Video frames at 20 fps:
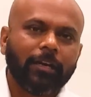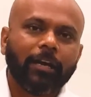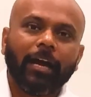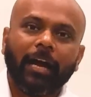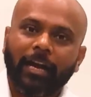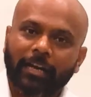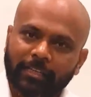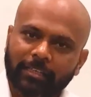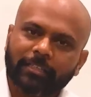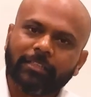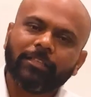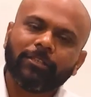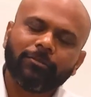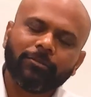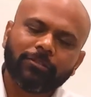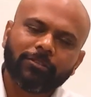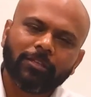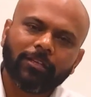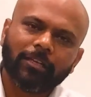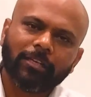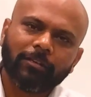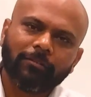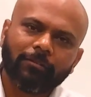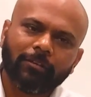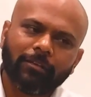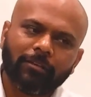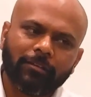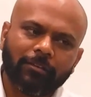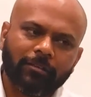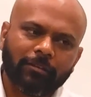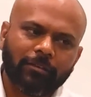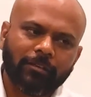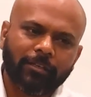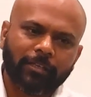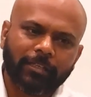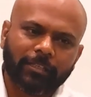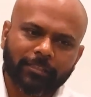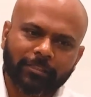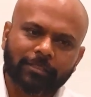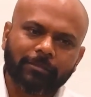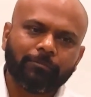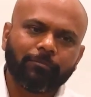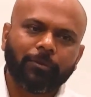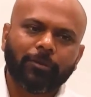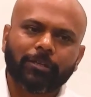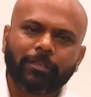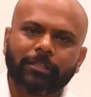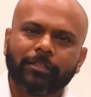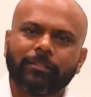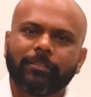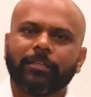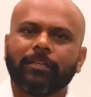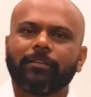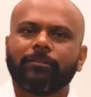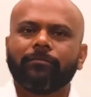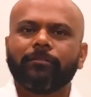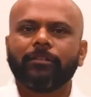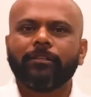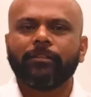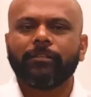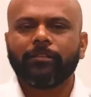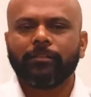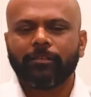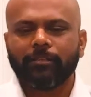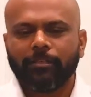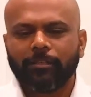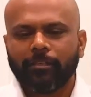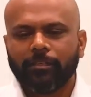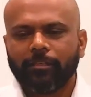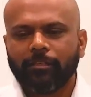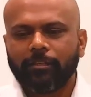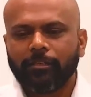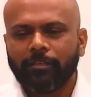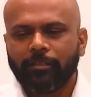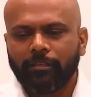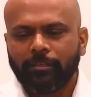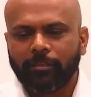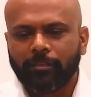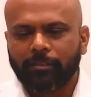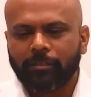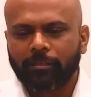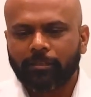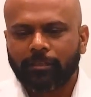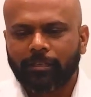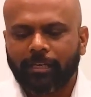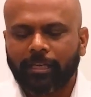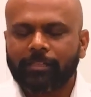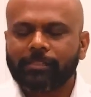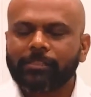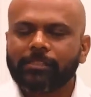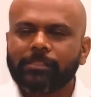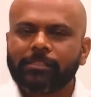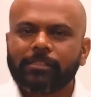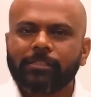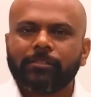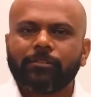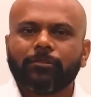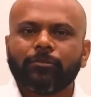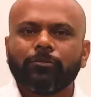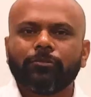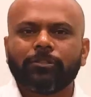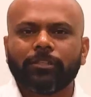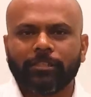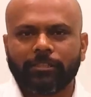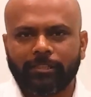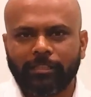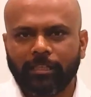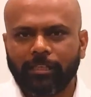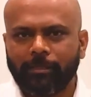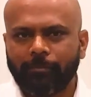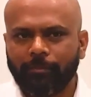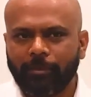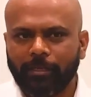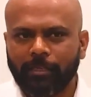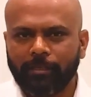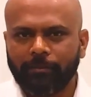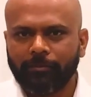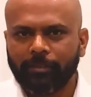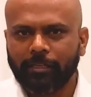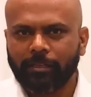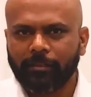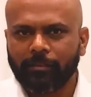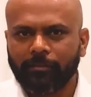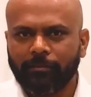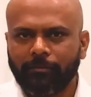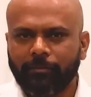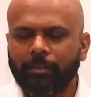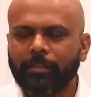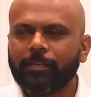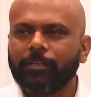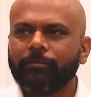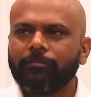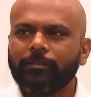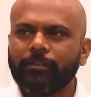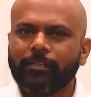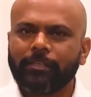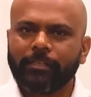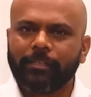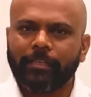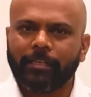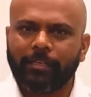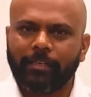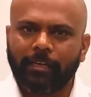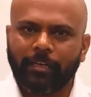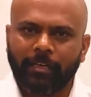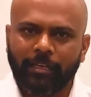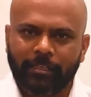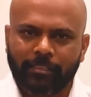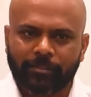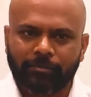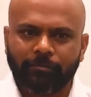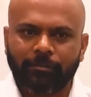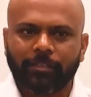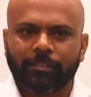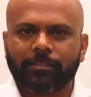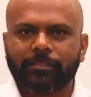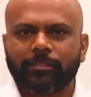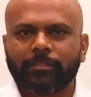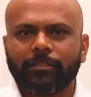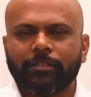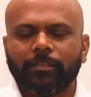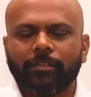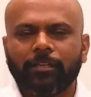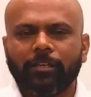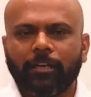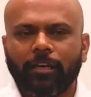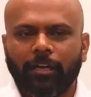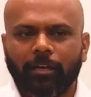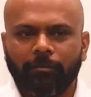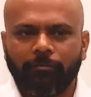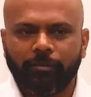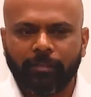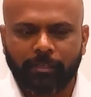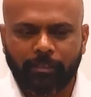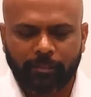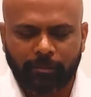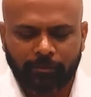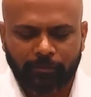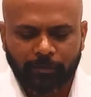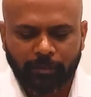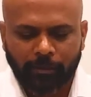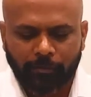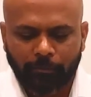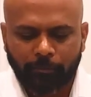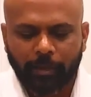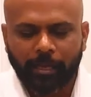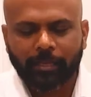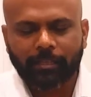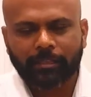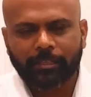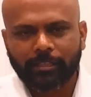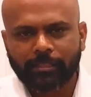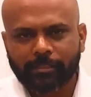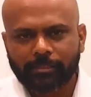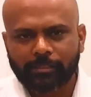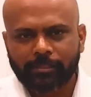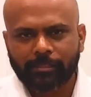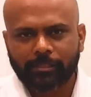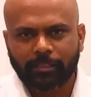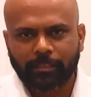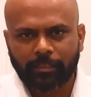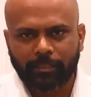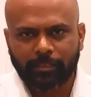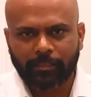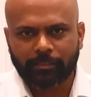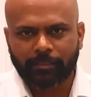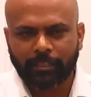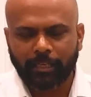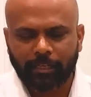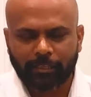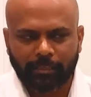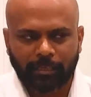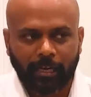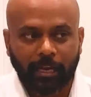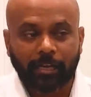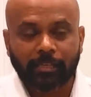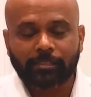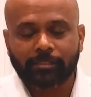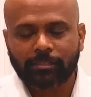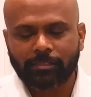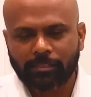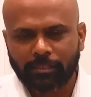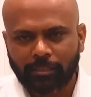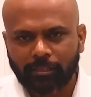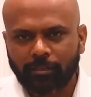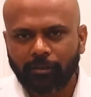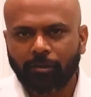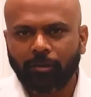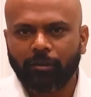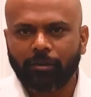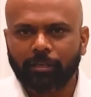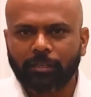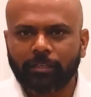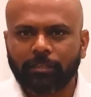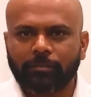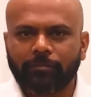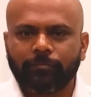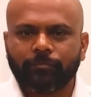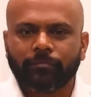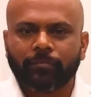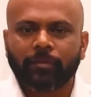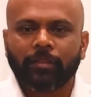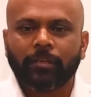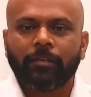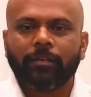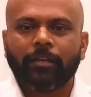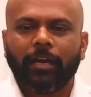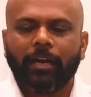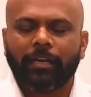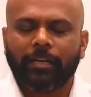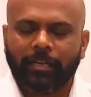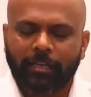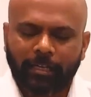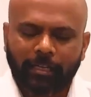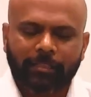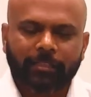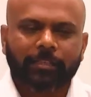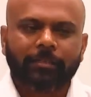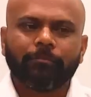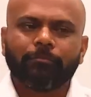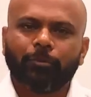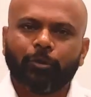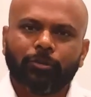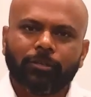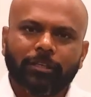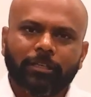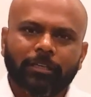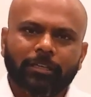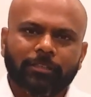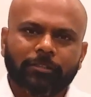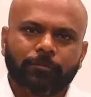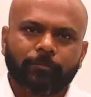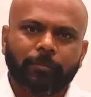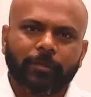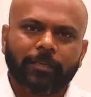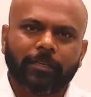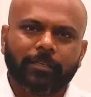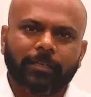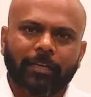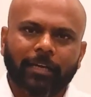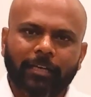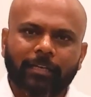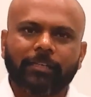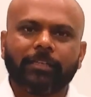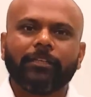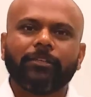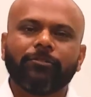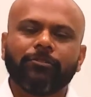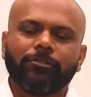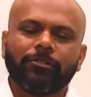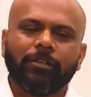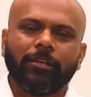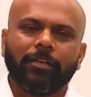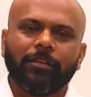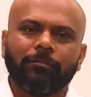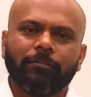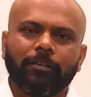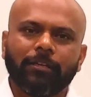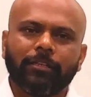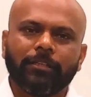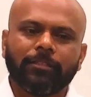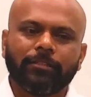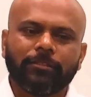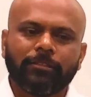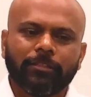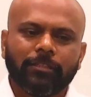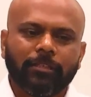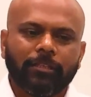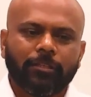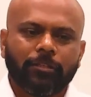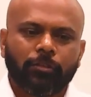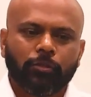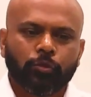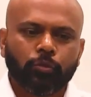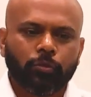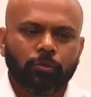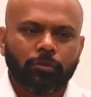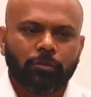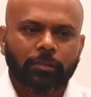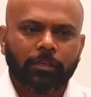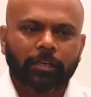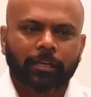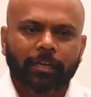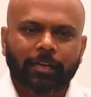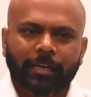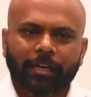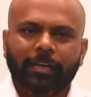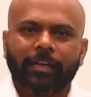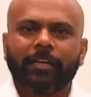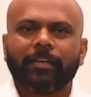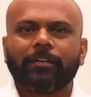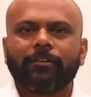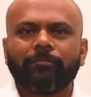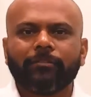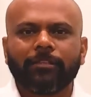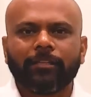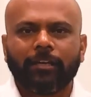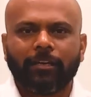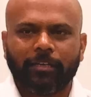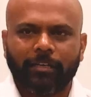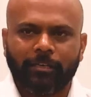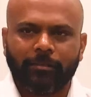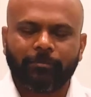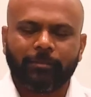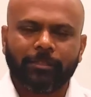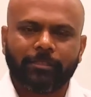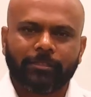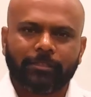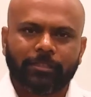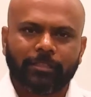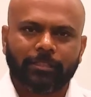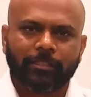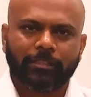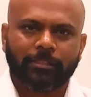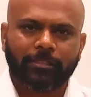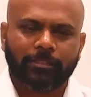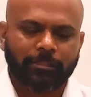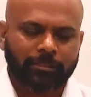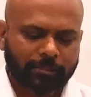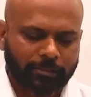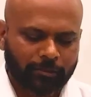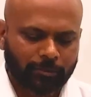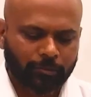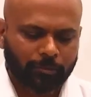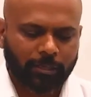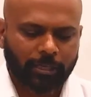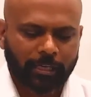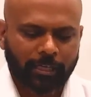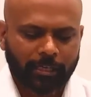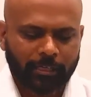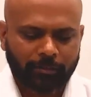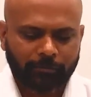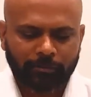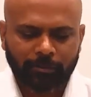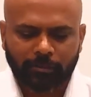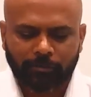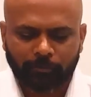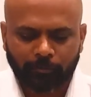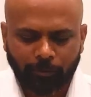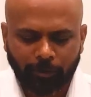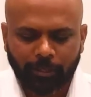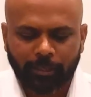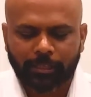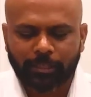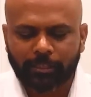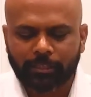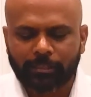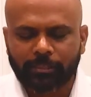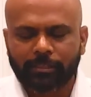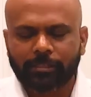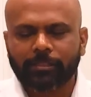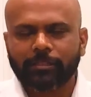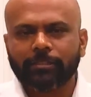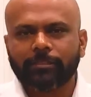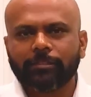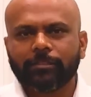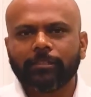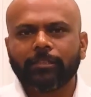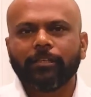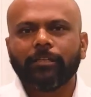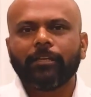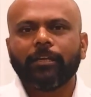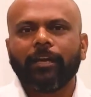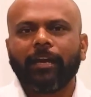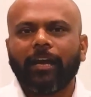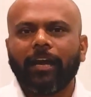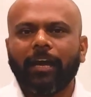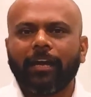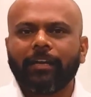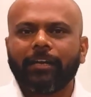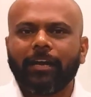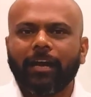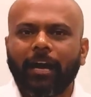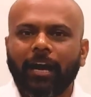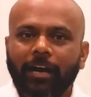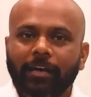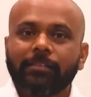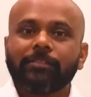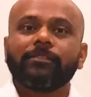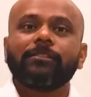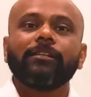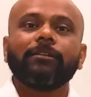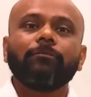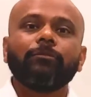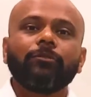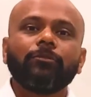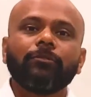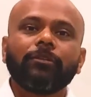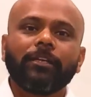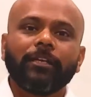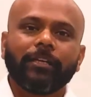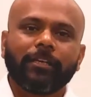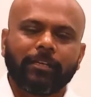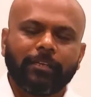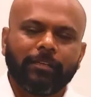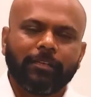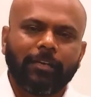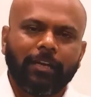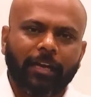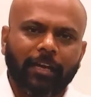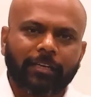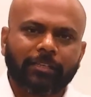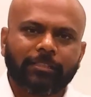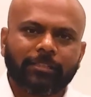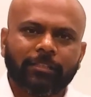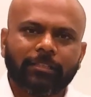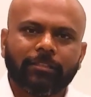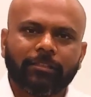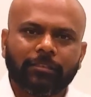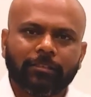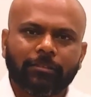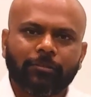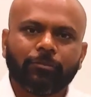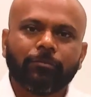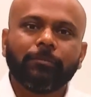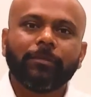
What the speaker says: At individual level, it is important that we transition to sustainable living, wherein we create less waste, we make things that last longer. And another important aspect at individual level is to connect with our administration, to connect with politicians and ask them to take action to